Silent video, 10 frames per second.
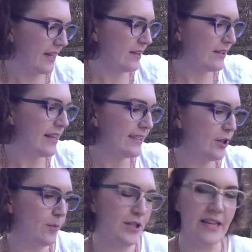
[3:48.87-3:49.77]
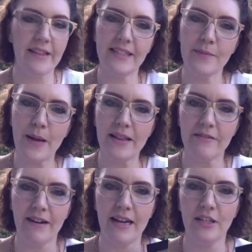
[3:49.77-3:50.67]
So that's an option, and the Z
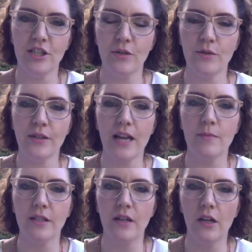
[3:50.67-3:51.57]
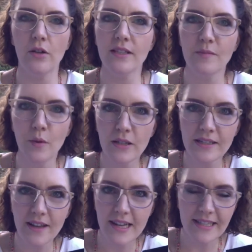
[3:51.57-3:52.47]
palette range also comes in a lot smaller
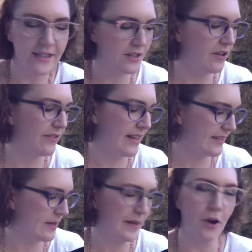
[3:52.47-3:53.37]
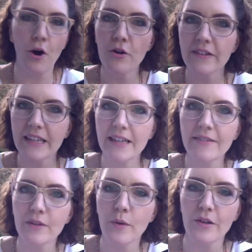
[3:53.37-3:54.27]
sizes, so if that's going to be
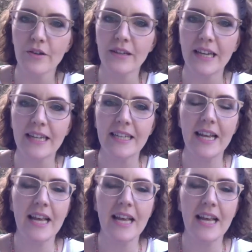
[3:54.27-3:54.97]
overkill for what you need,